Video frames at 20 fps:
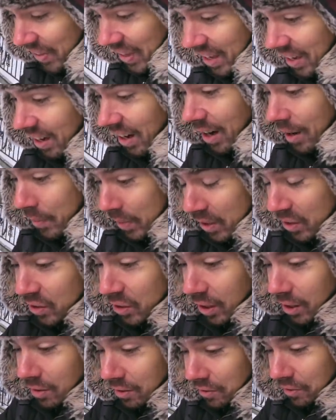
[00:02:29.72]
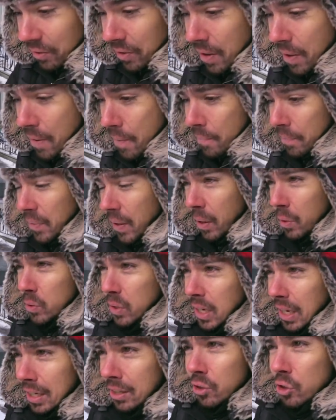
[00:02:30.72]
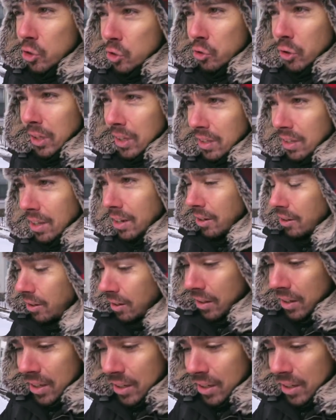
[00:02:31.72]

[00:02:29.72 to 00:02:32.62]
And I myself, I was getting strict there